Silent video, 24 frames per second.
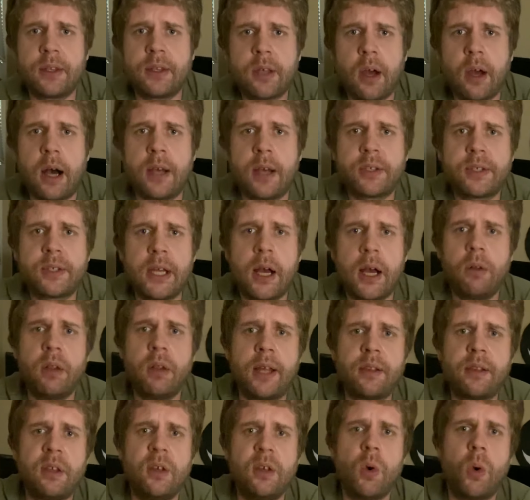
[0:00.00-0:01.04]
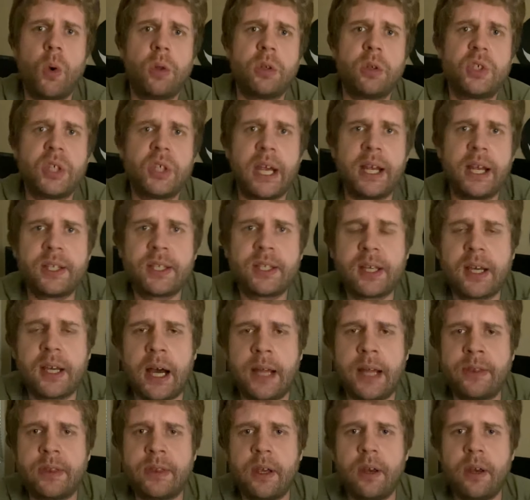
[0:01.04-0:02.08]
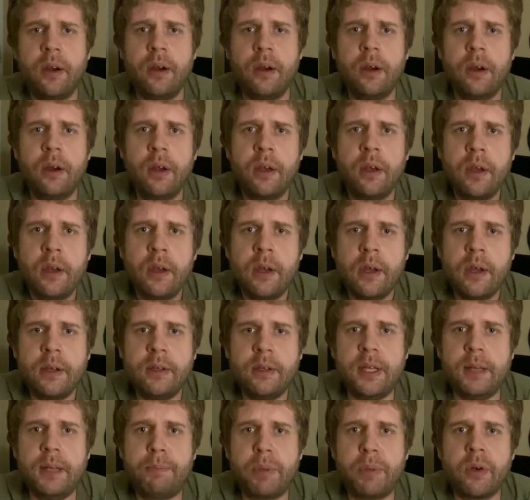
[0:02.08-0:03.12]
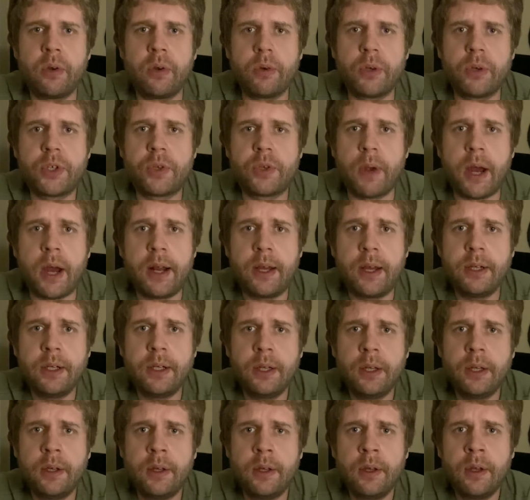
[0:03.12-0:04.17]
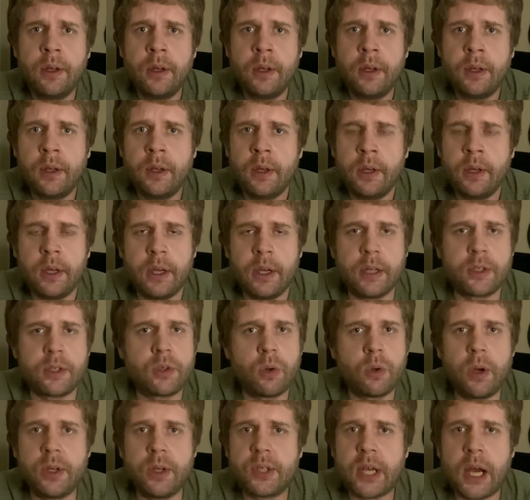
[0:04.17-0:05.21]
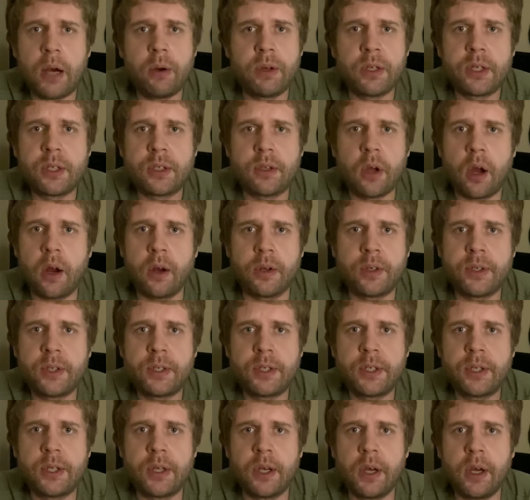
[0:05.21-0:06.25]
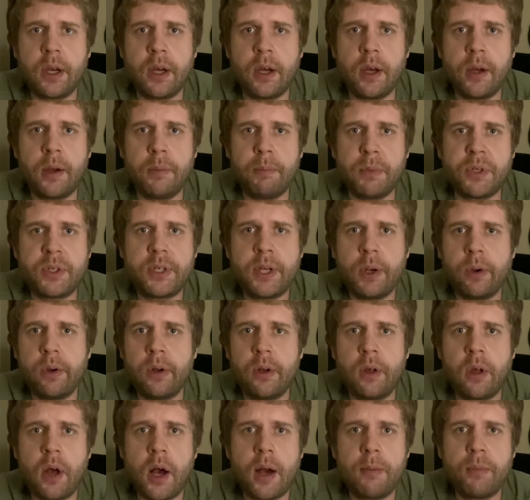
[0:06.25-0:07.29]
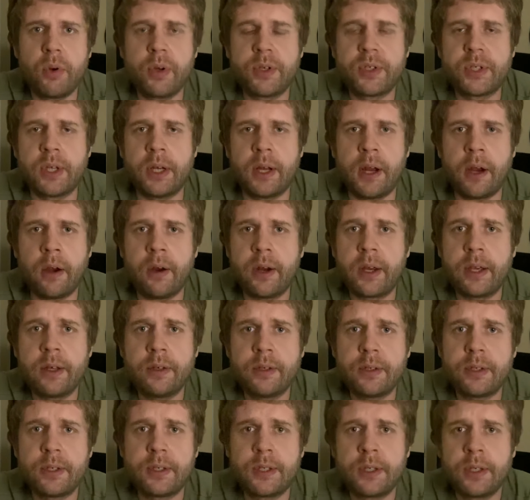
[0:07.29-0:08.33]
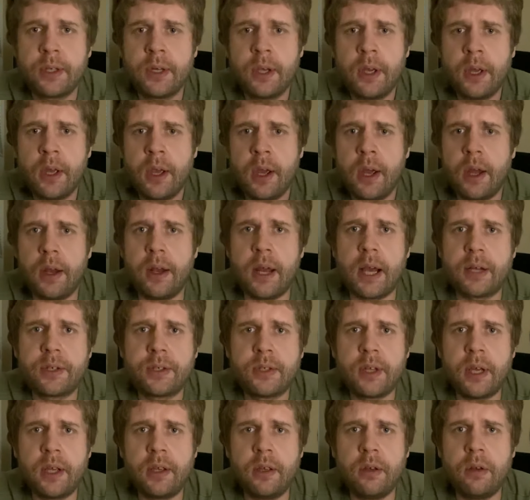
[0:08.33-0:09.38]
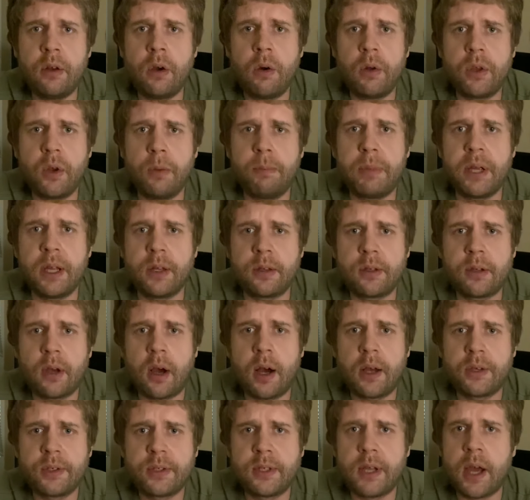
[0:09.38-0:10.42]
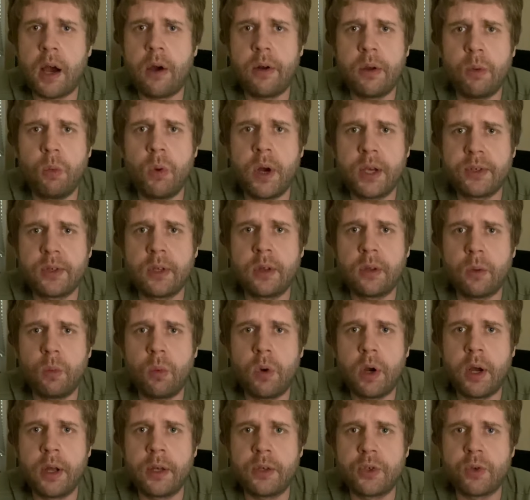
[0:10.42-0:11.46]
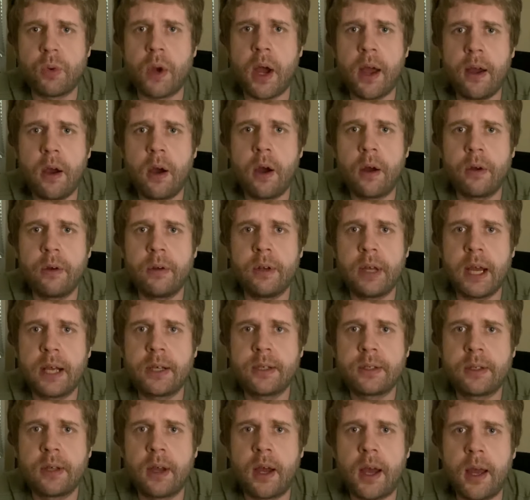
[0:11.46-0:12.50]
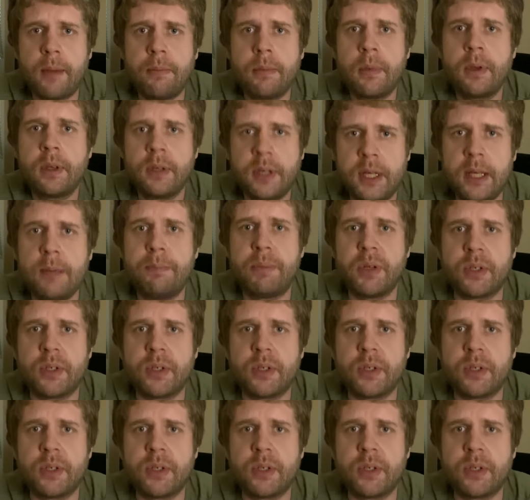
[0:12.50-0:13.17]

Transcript: tossed out like the old jinx cunt there, deep in her shredding. It's always how it starts. Material hubris and arrogance. And next thing you know, you're being tossed out. It wasn't the one. Try harder next time. Keeping